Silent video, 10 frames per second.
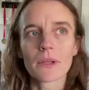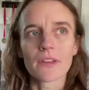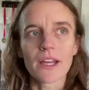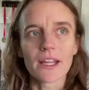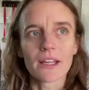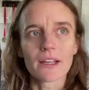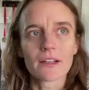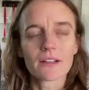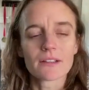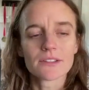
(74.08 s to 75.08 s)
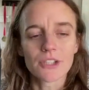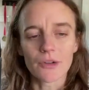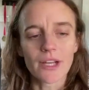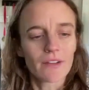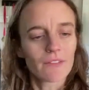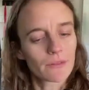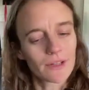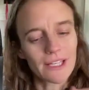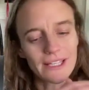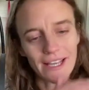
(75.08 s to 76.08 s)
they don't ever
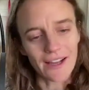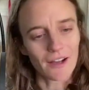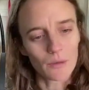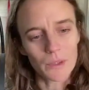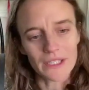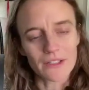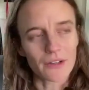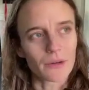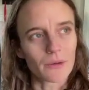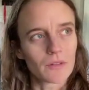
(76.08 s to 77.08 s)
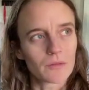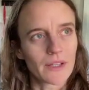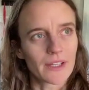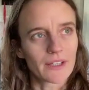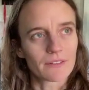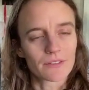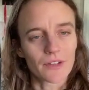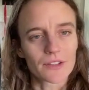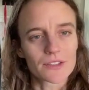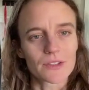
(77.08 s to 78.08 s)
really get a window of where they can
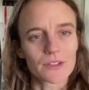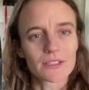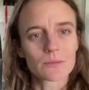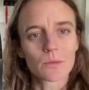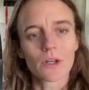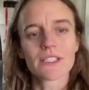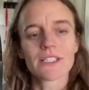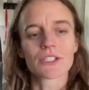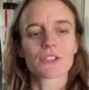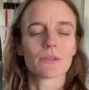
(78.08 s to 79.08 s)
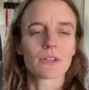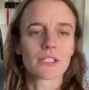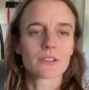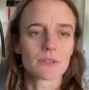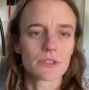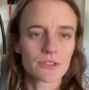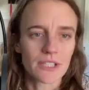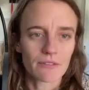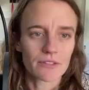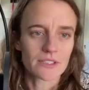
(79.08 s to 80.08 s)
focus on this. What additional things would you
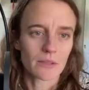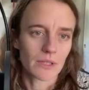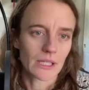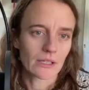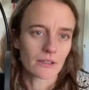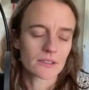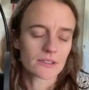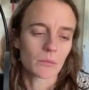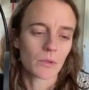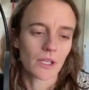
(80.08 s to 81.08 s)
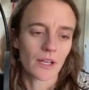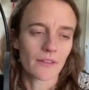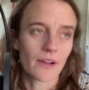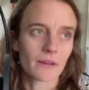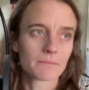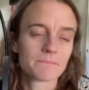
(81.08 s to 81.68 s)
say for someone like that?